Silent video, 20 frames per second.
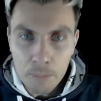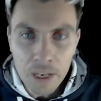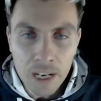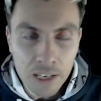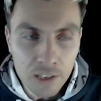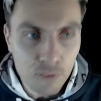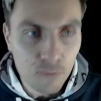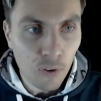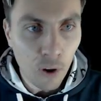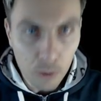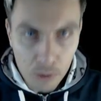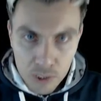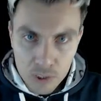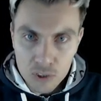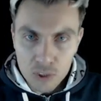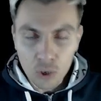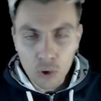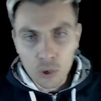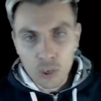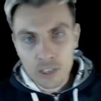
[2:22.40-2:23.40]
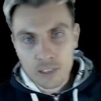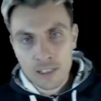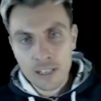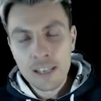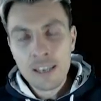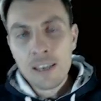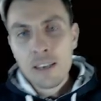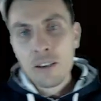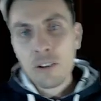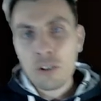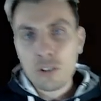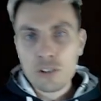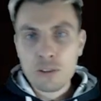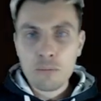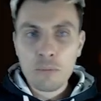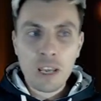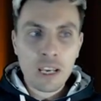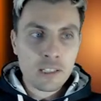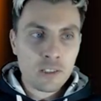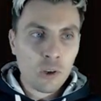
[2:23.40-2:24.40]
It is very solid. Got some
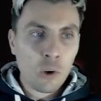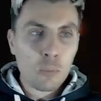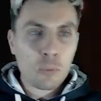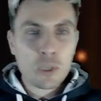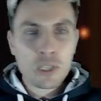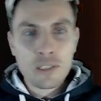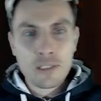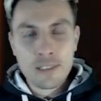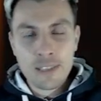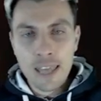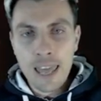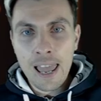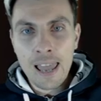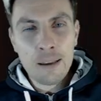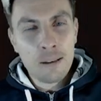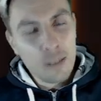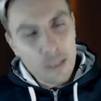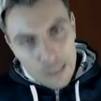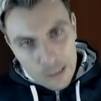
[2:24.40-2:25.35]
nice options there.